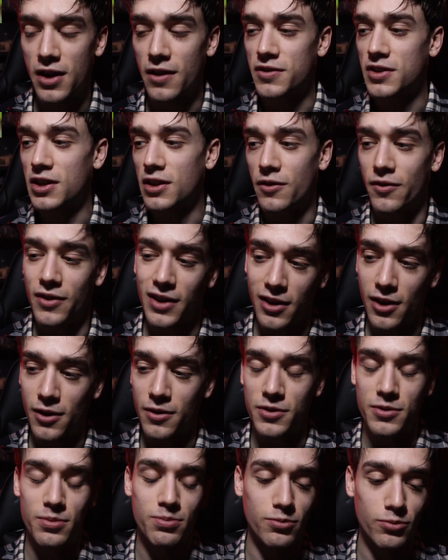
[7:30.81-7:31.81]
I've seen the video,
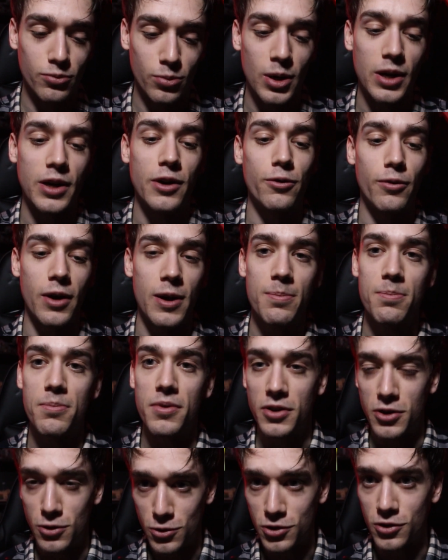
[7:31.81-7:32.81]
it's really grim,
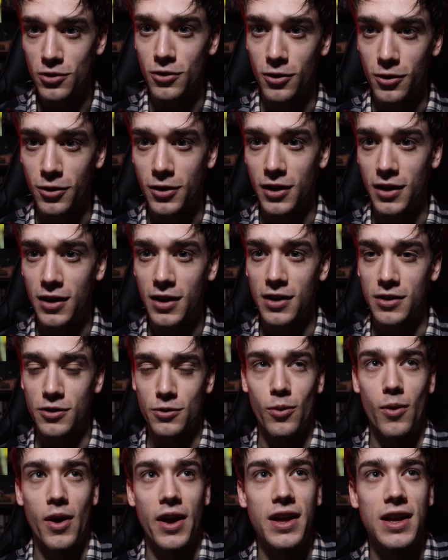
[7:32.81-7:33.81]
but you should look at it, it's
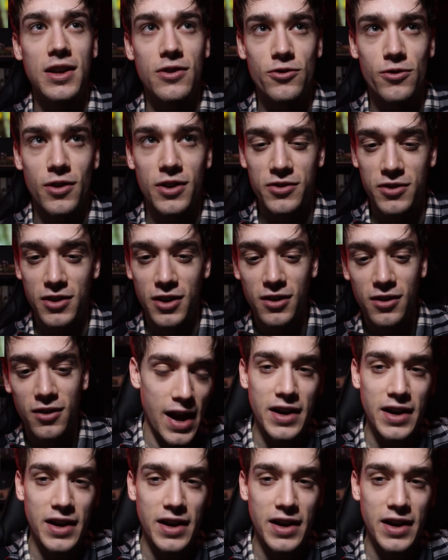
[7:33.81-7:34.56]
quite interesting.